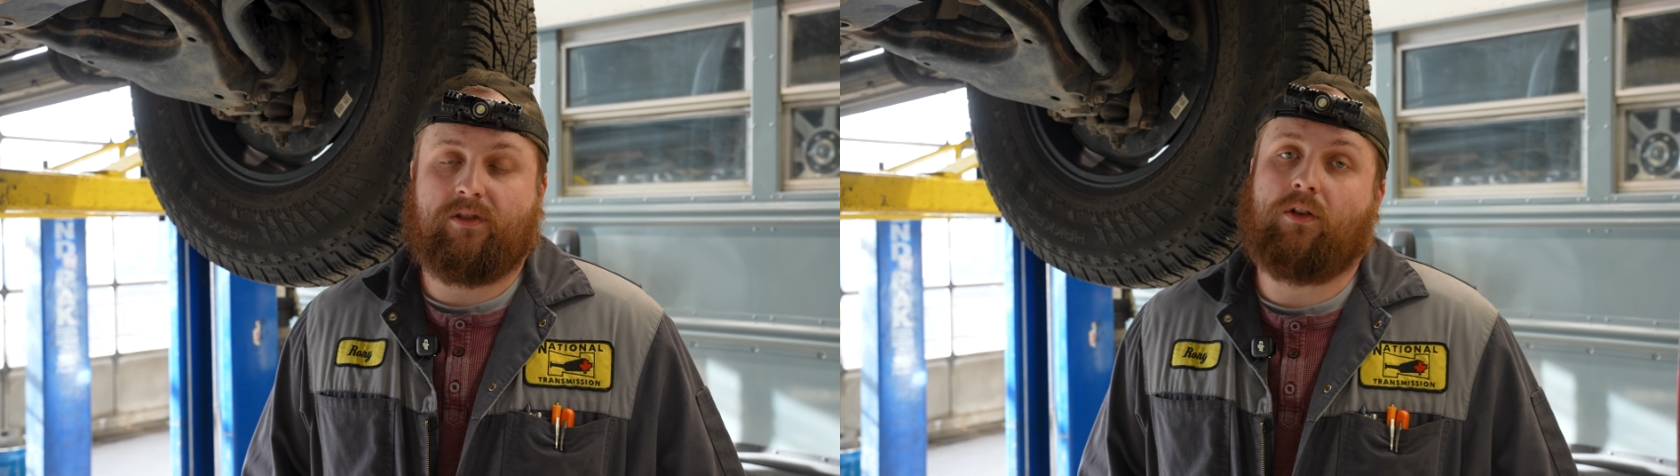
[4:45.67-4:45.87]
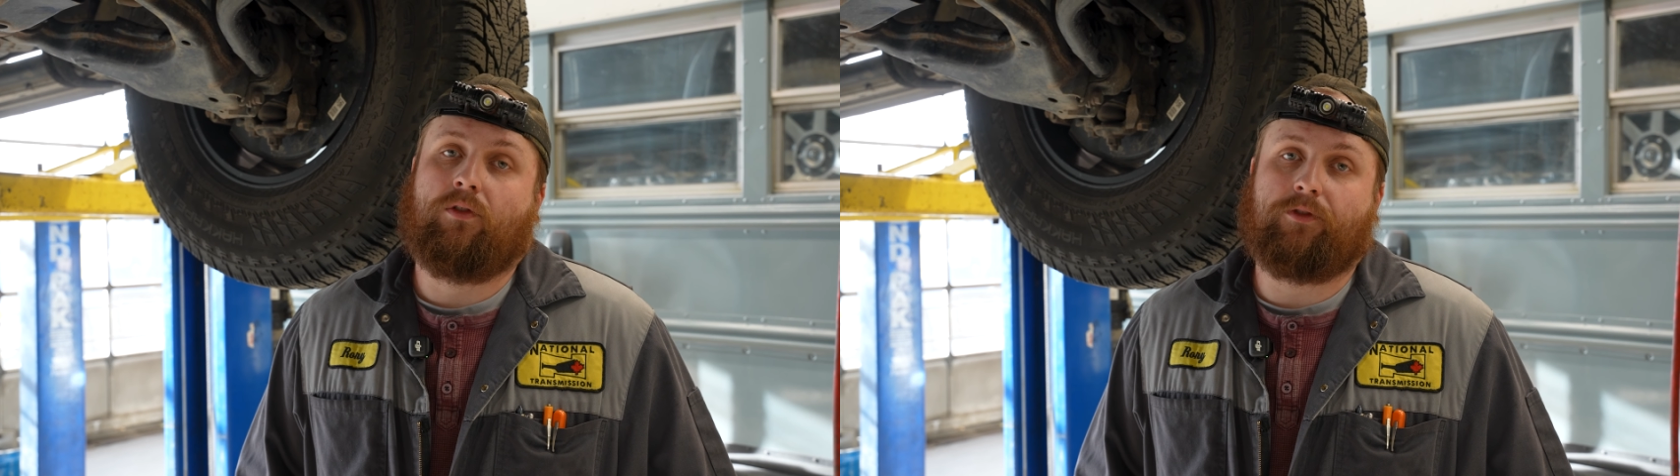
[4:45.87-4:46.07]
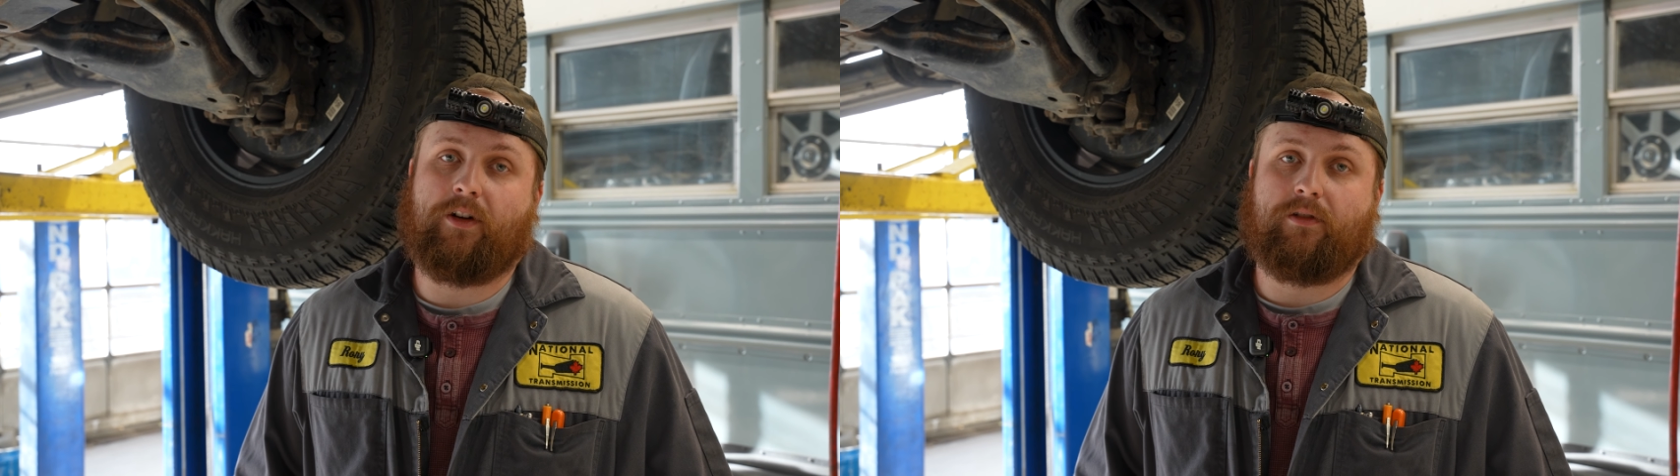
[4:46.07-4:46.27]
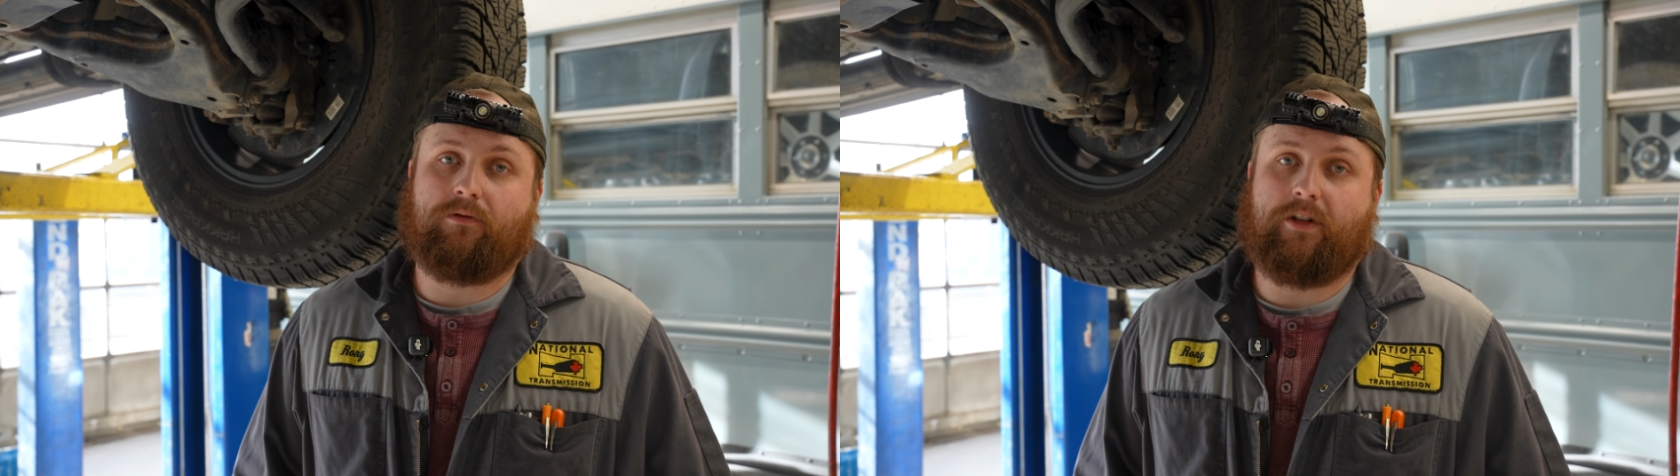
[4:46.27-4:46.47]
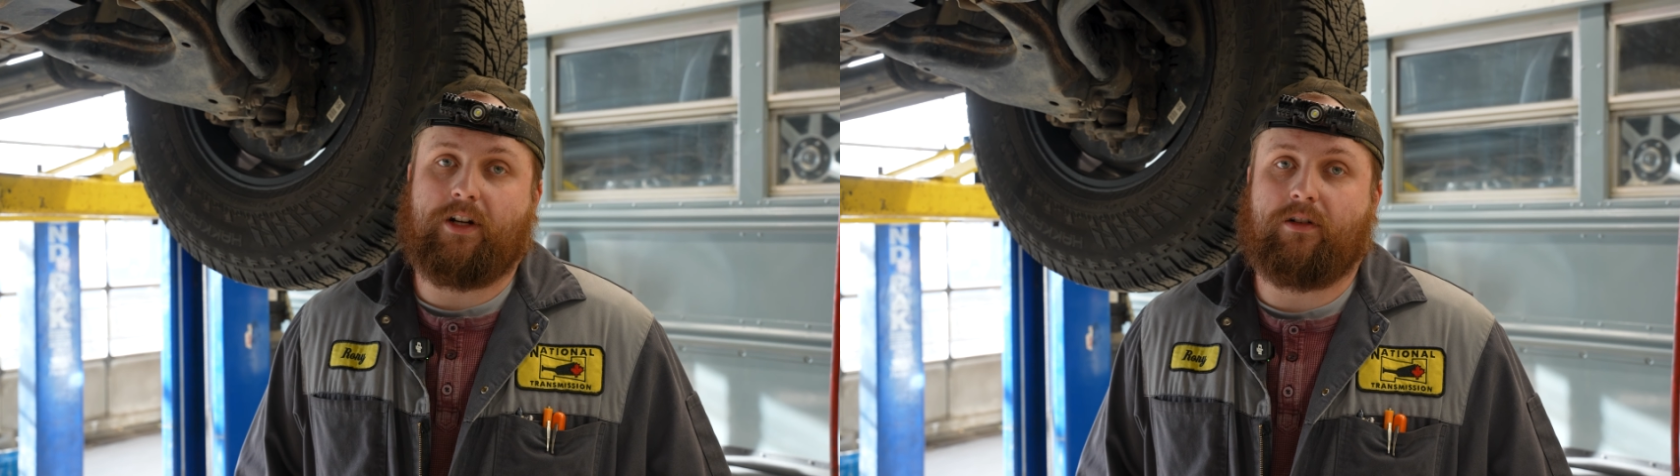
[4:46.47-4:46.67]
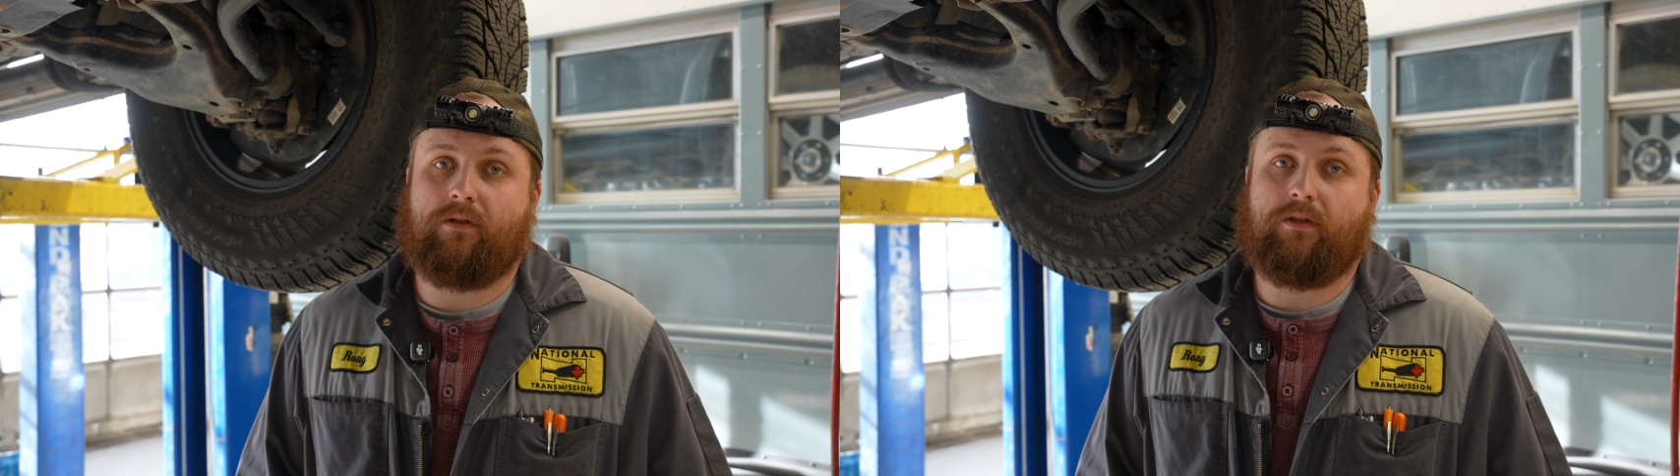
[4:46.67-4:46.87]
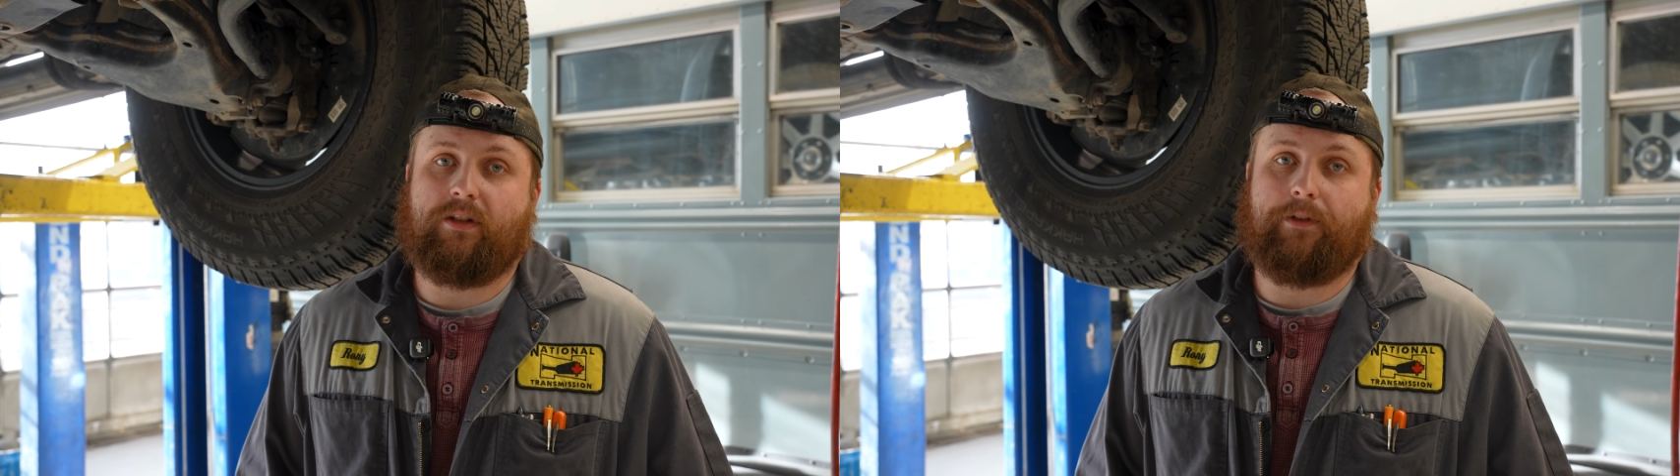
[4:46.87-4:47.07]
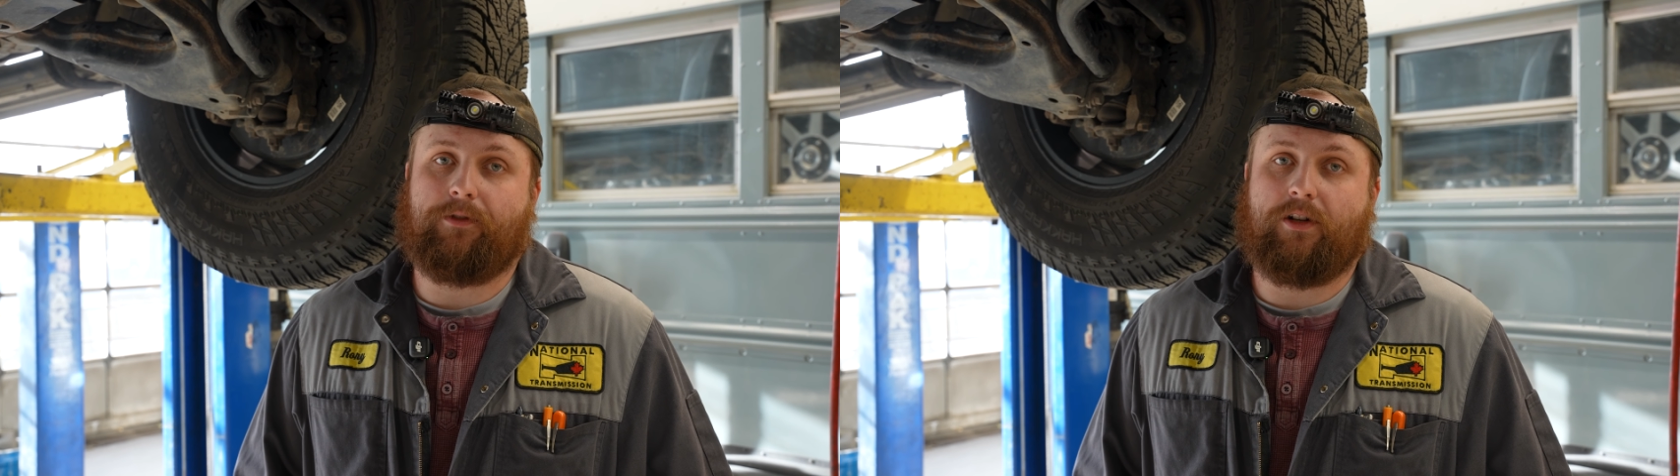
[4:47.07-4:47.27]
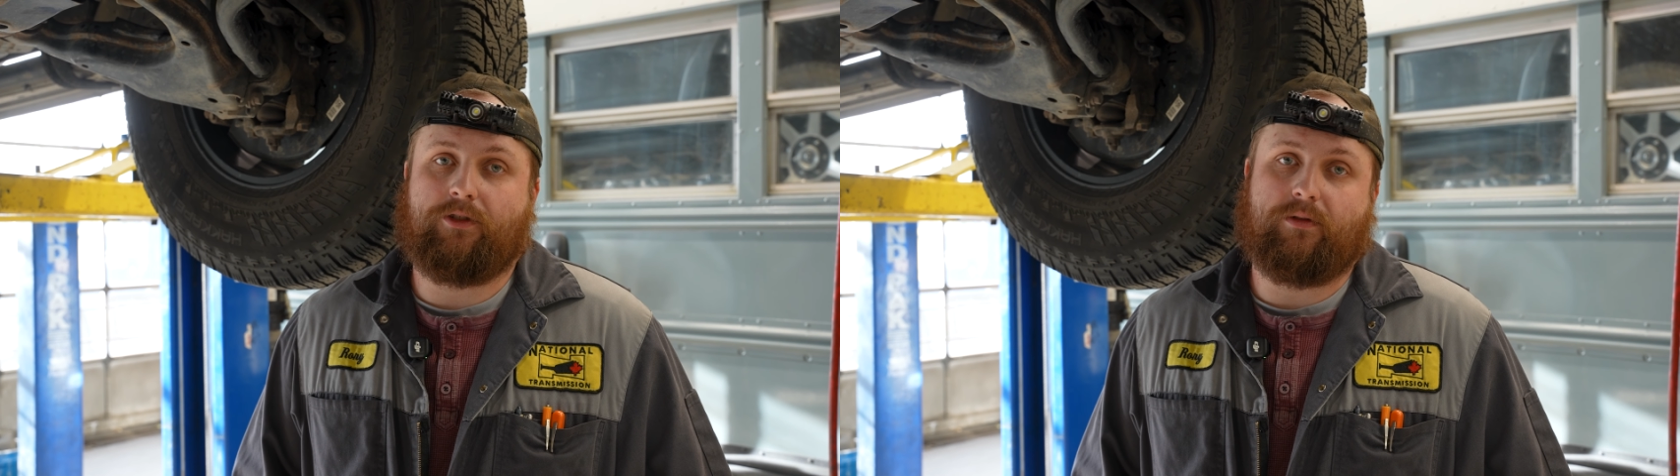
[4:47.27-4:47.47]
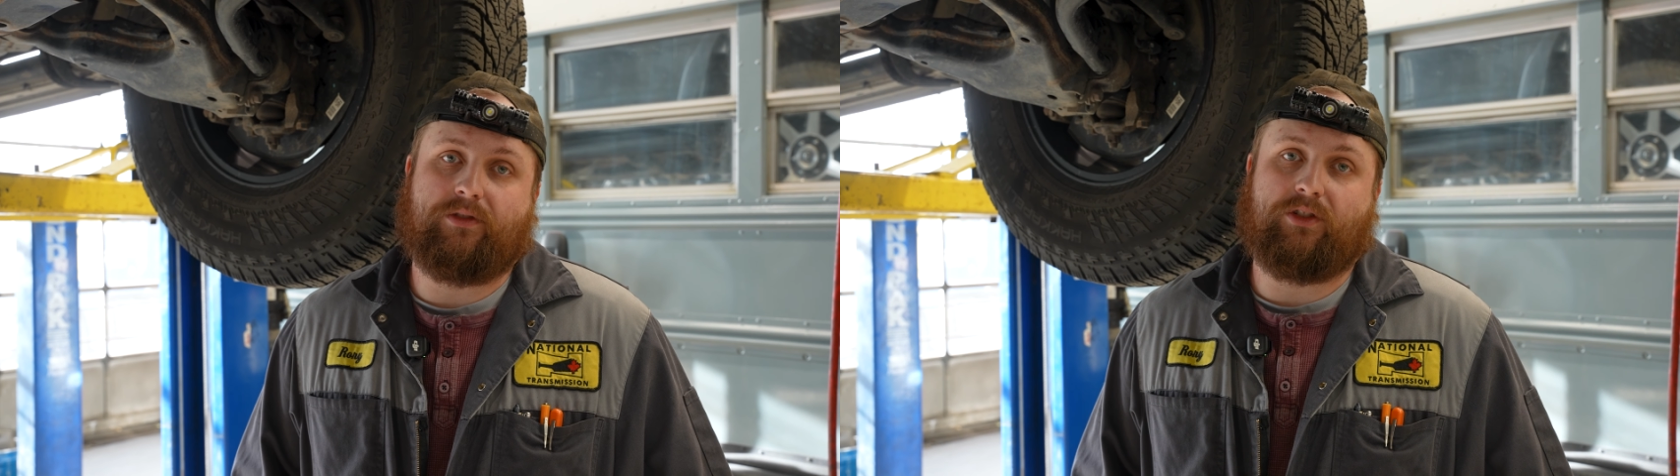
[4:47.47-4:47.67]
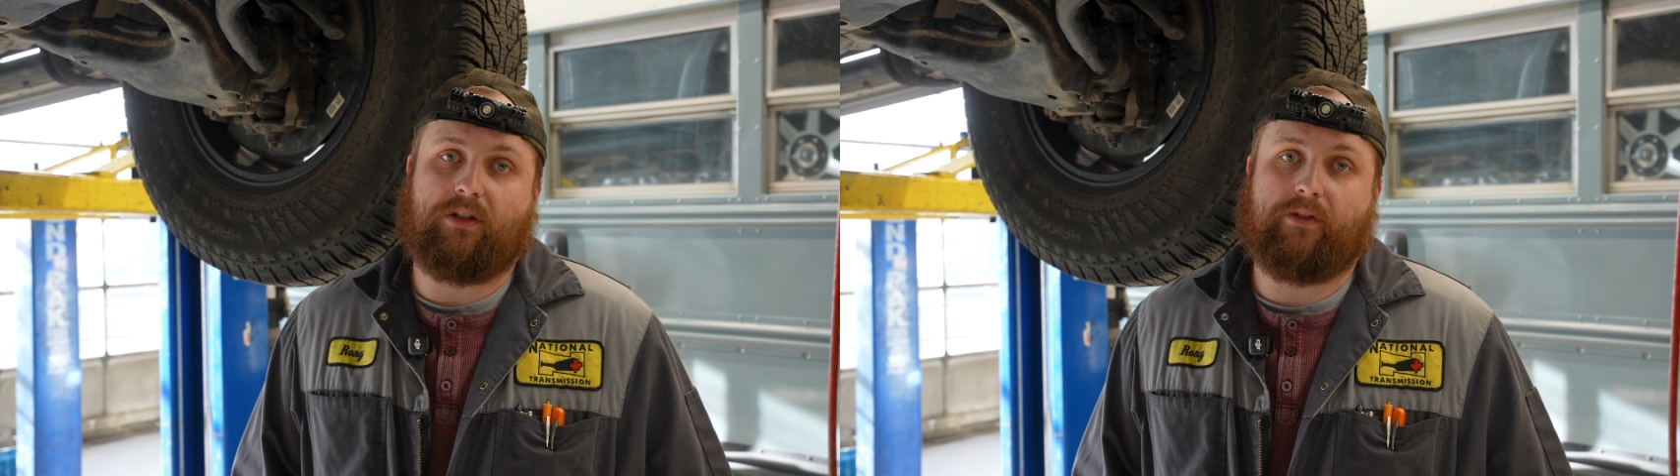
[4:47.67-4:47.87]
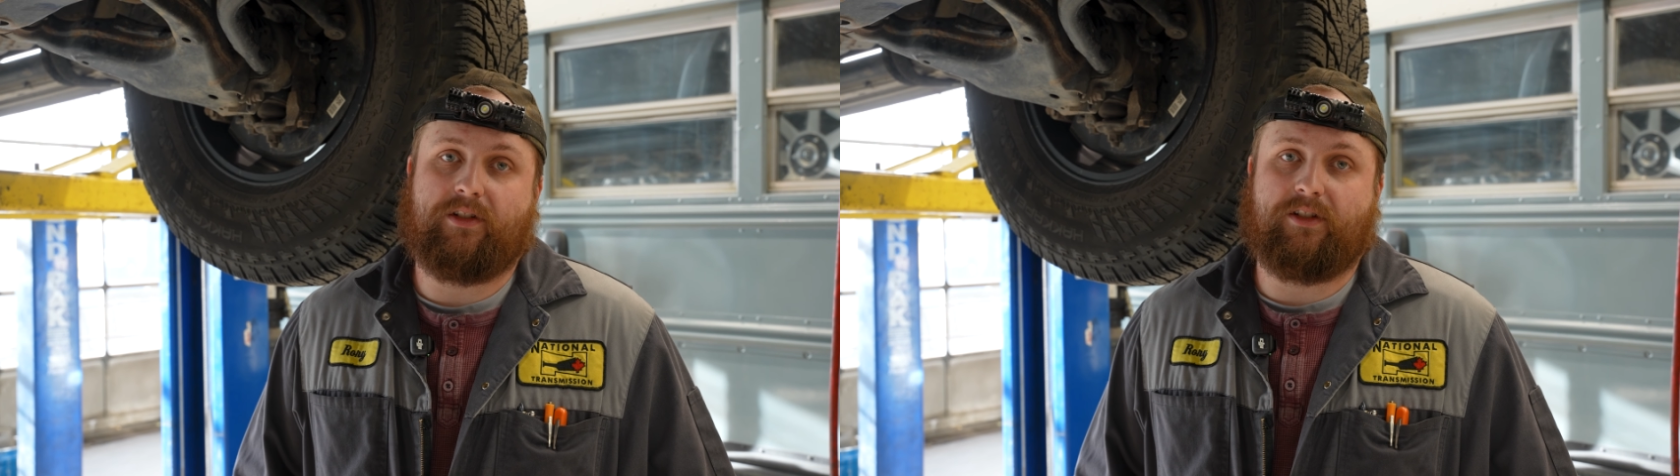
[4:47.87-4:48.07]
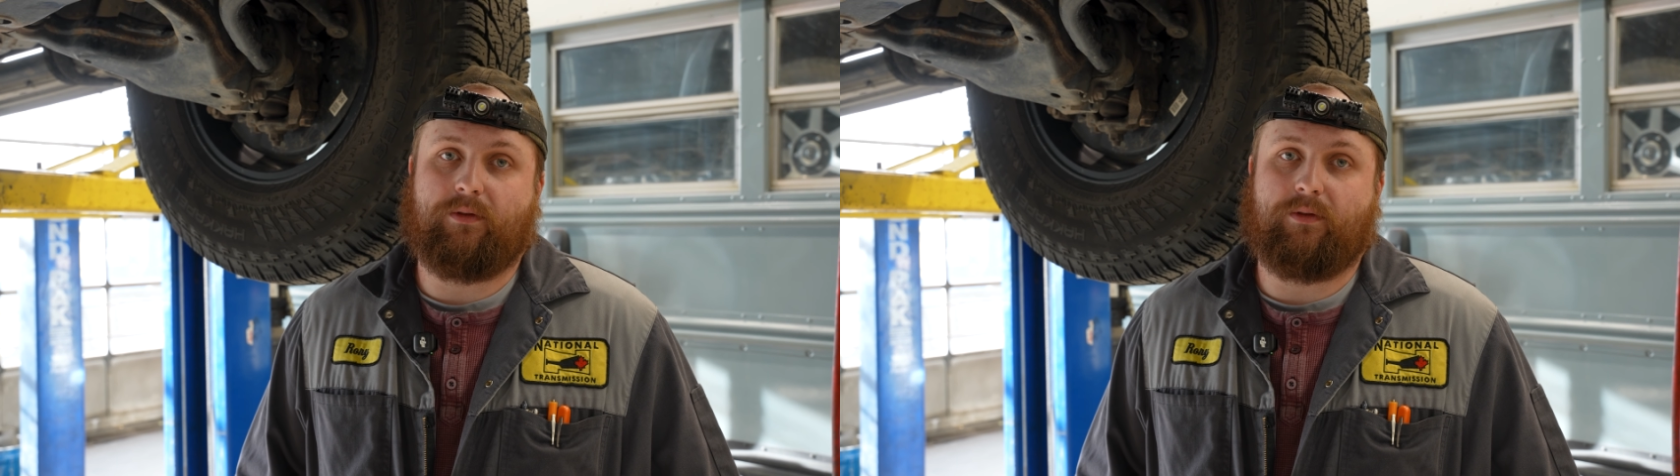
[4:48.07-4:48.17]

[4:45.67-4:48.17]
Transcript: So front, rear differential service,